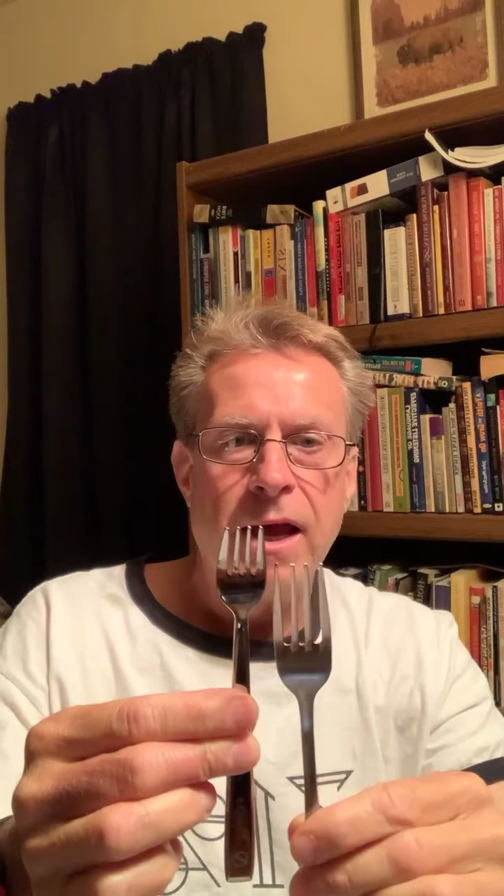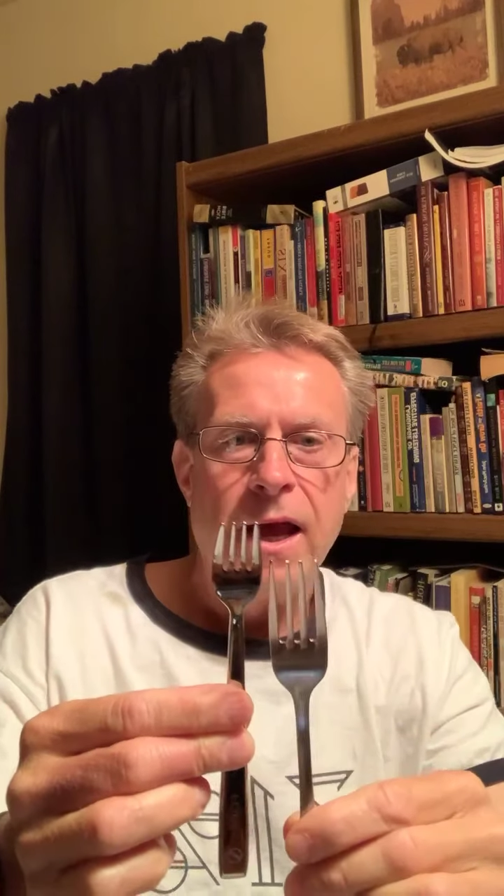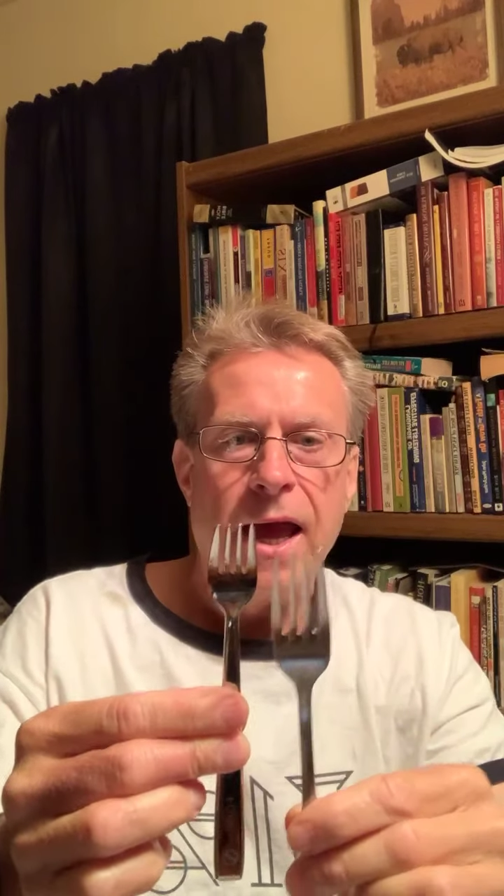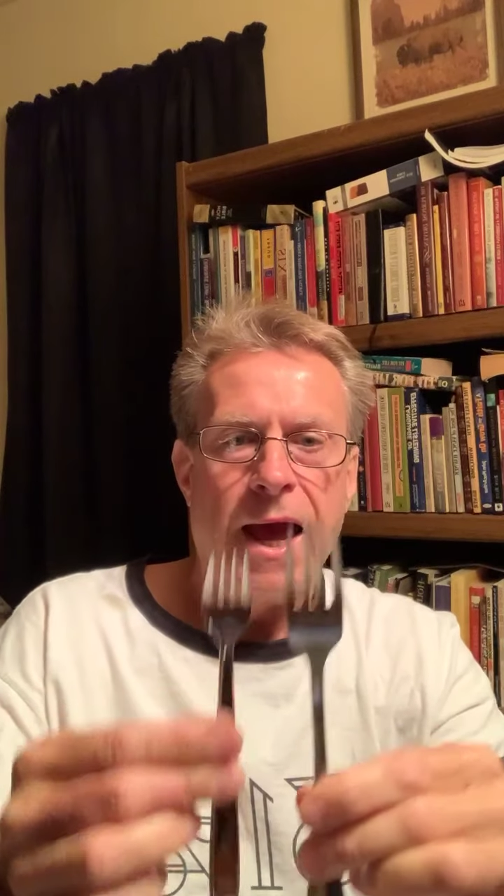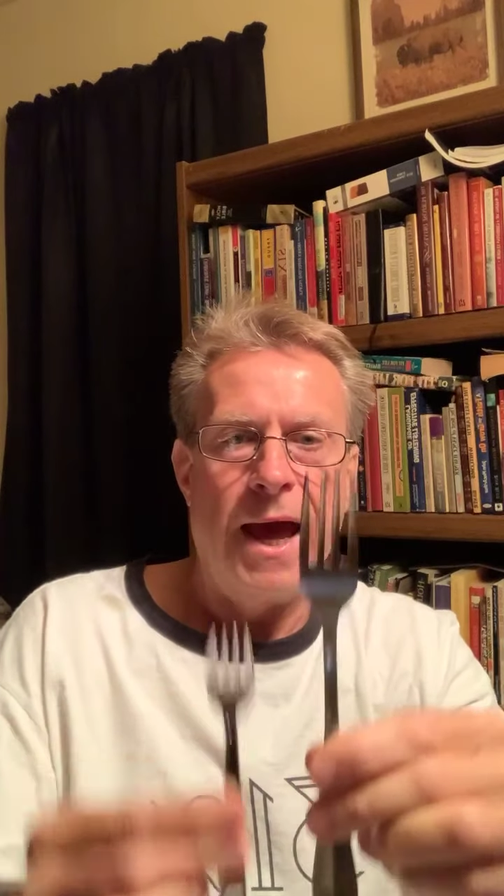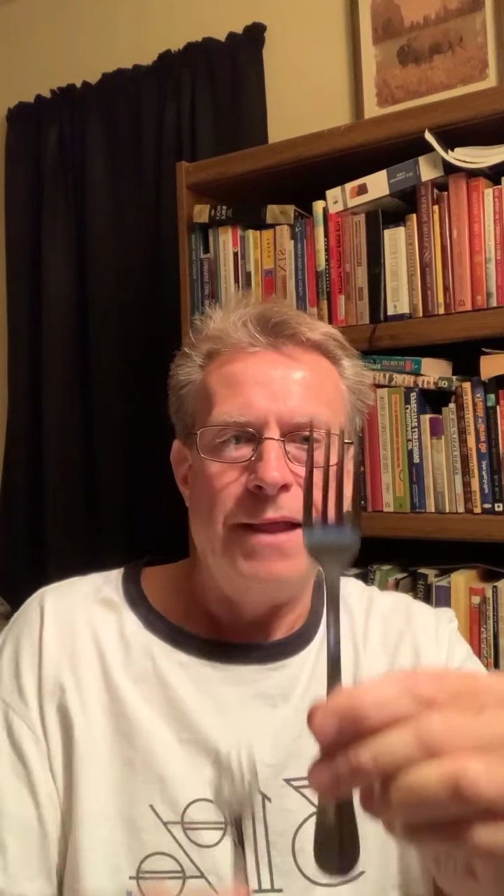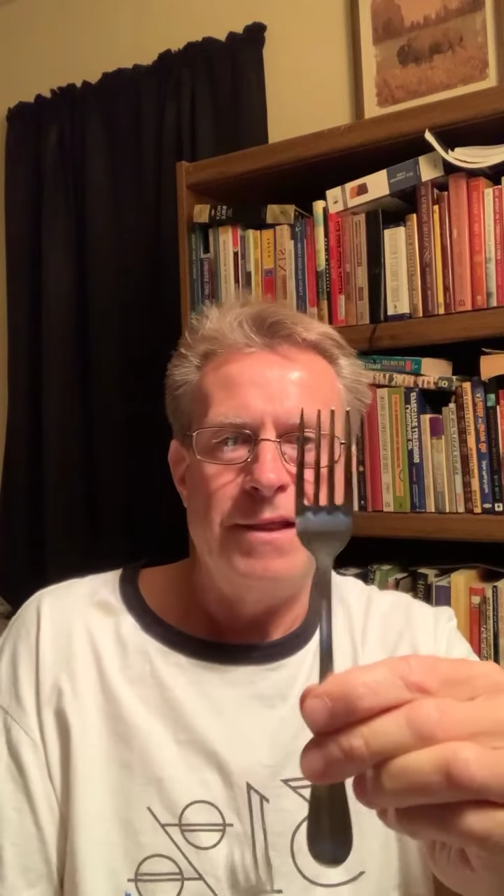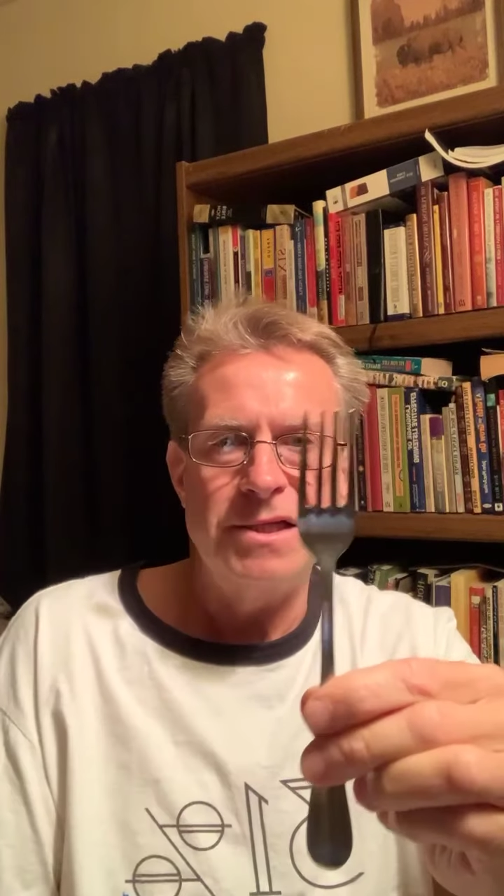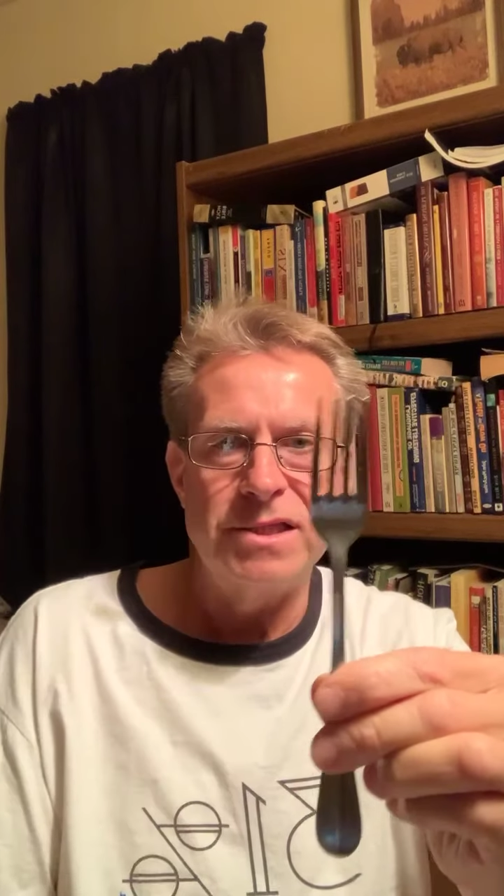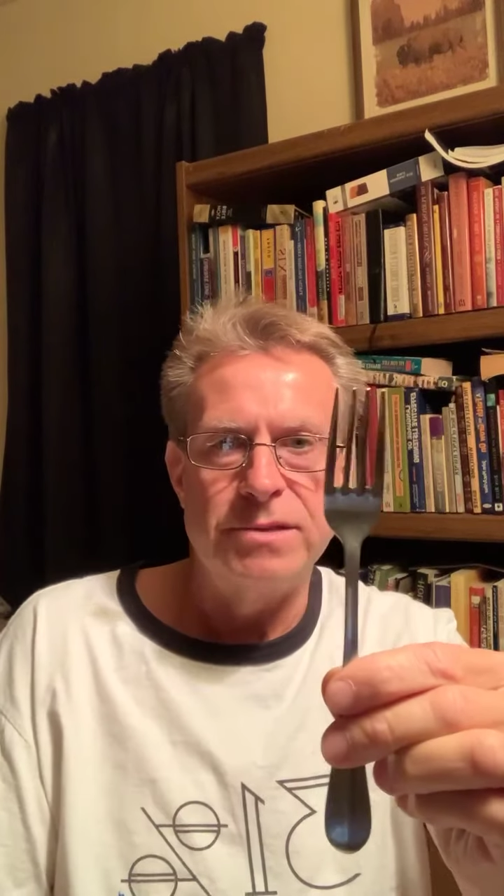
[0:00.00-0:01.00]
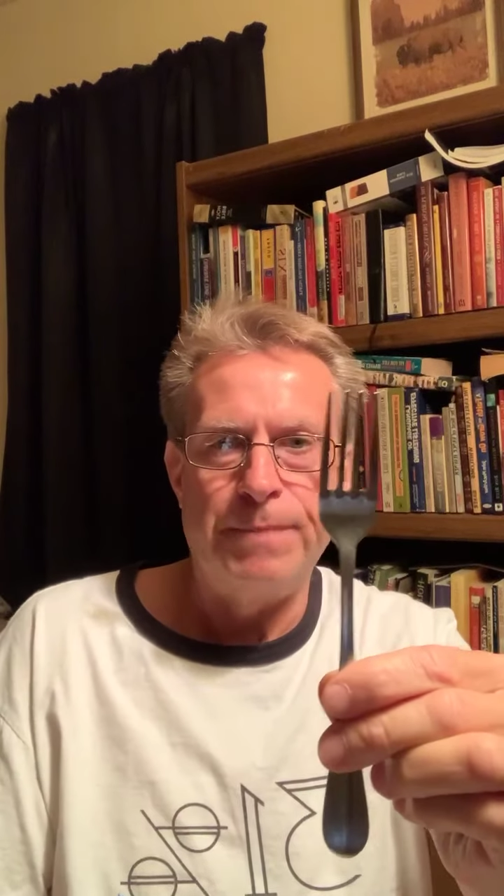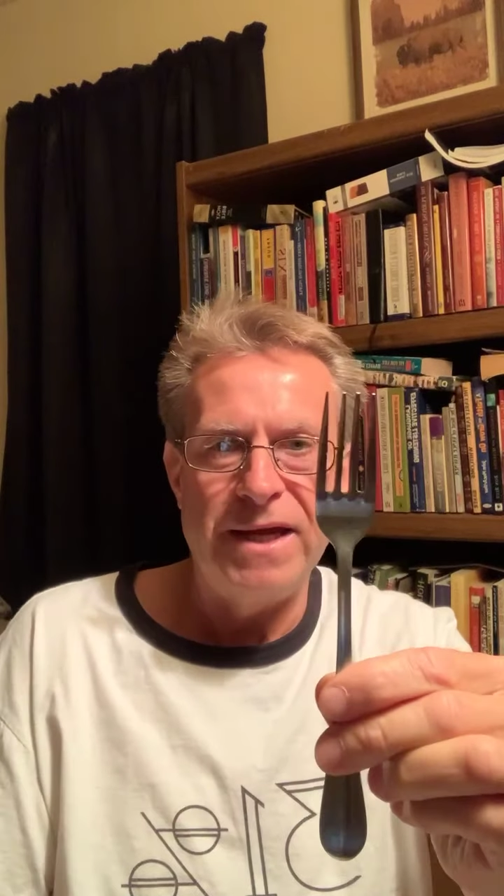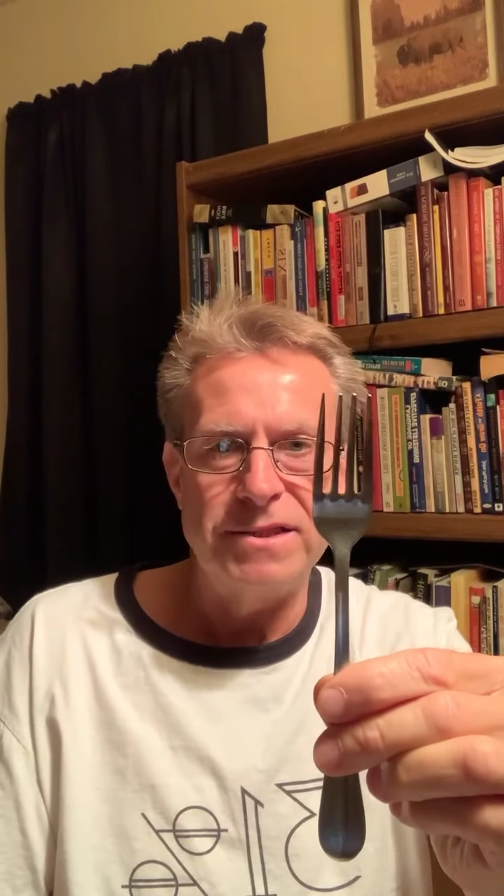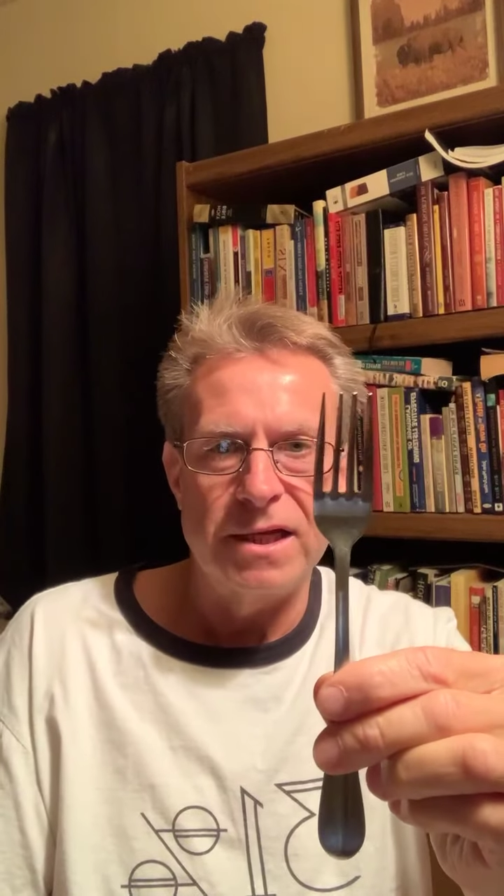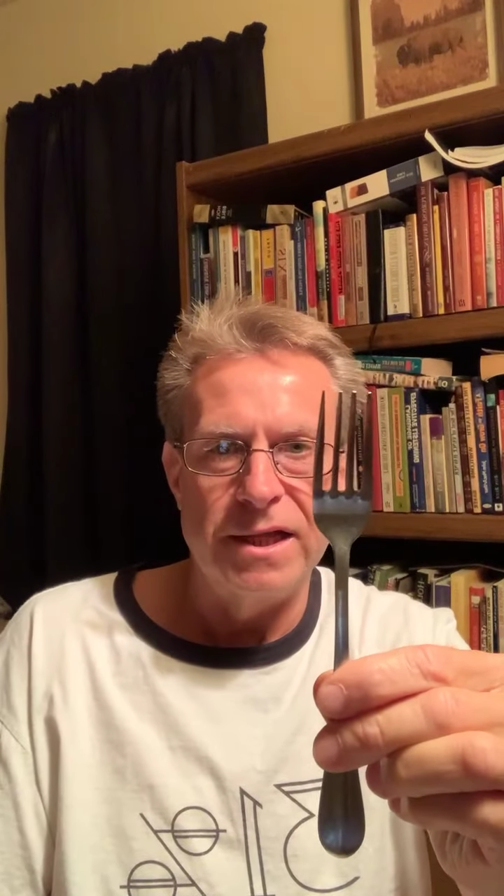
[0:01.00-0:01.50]
And this is
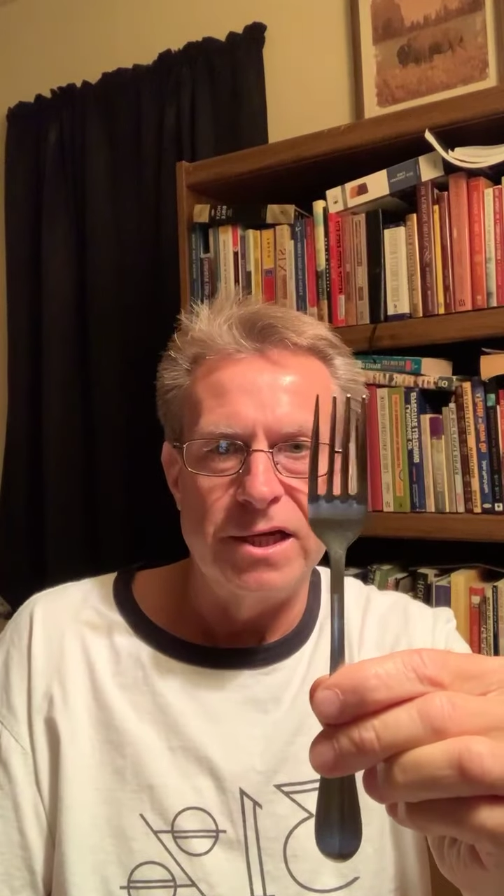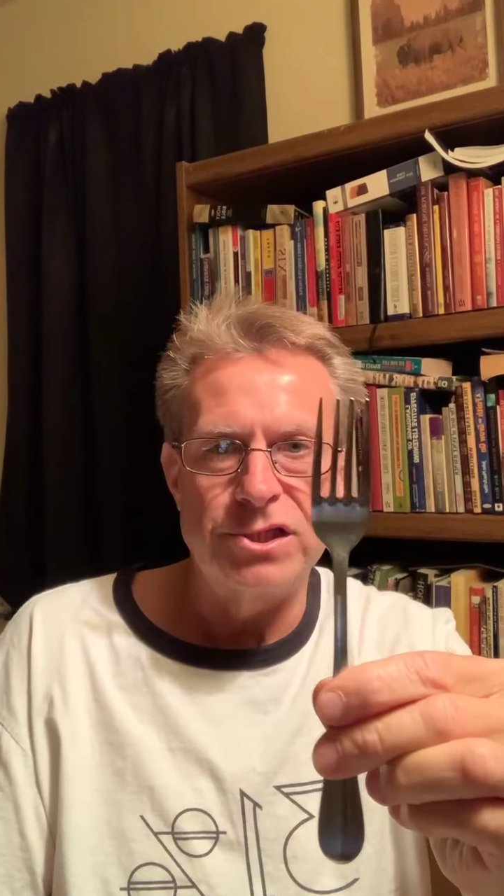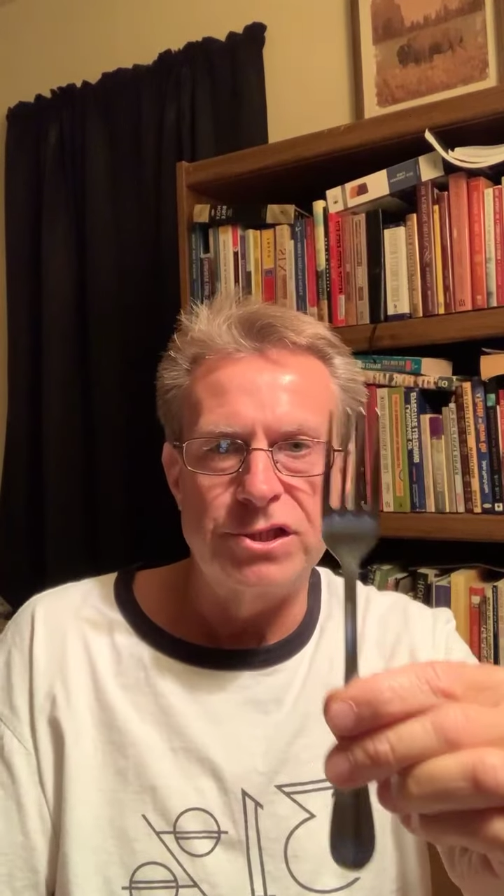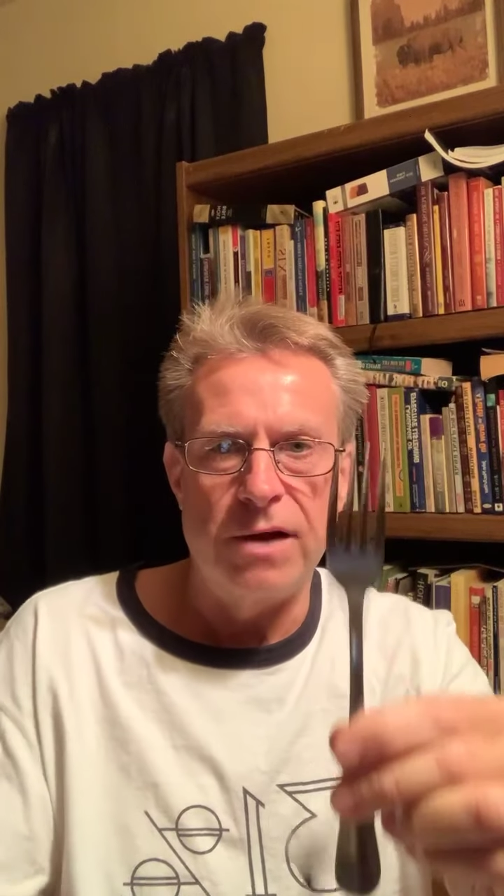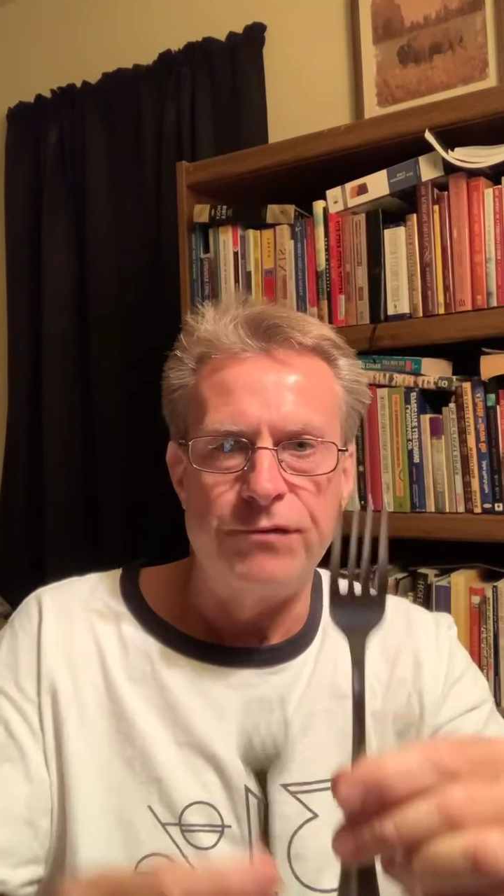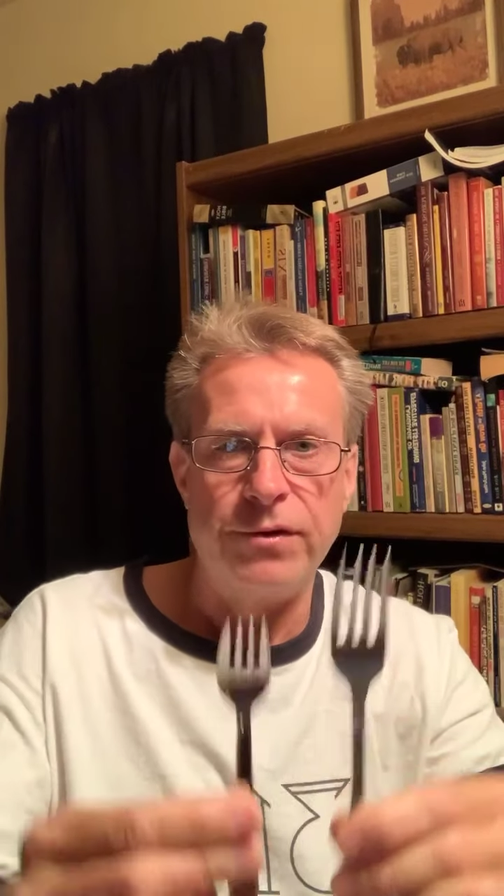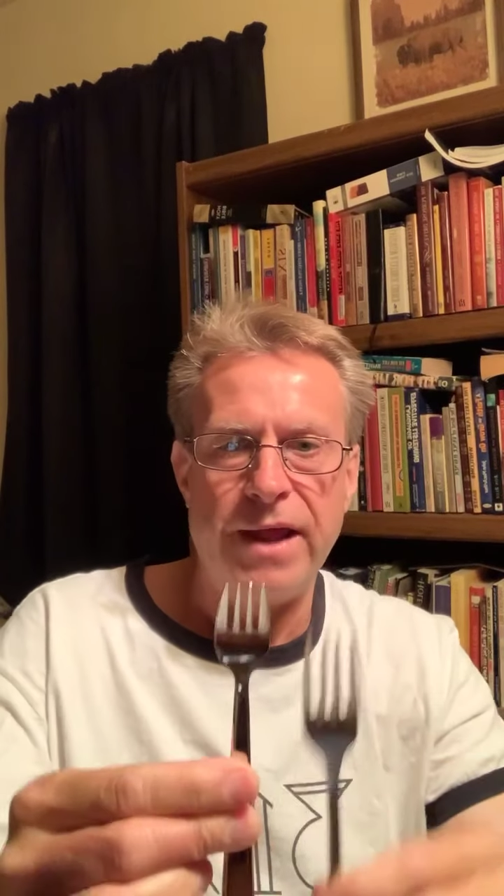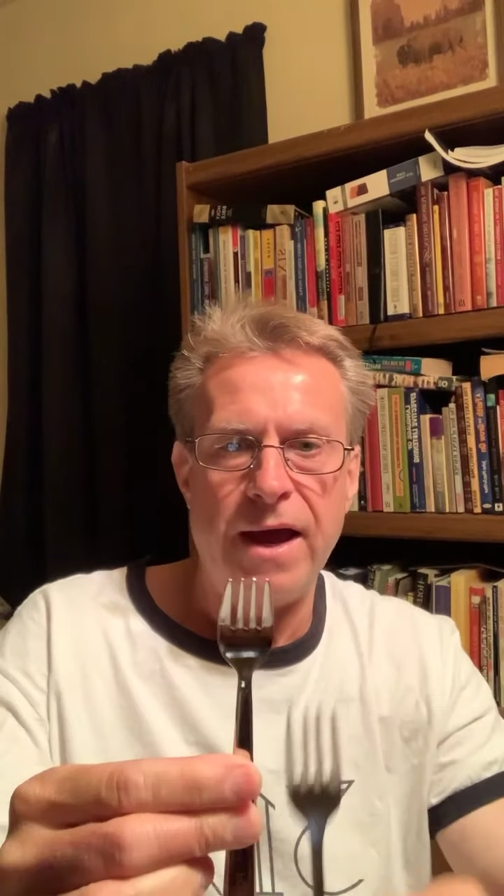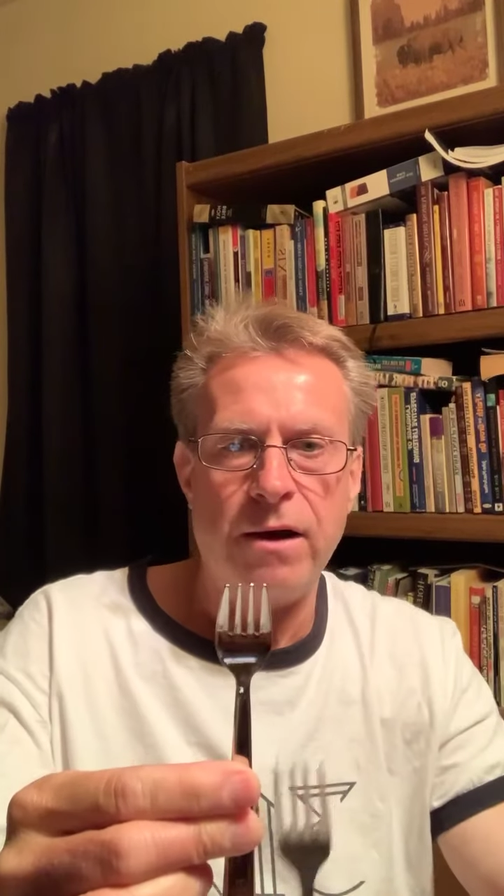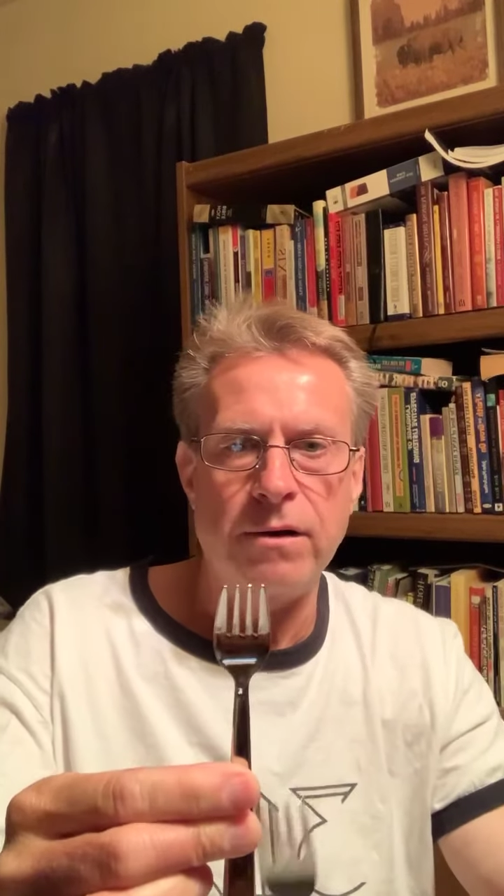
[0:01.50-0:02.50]
basically a shovel now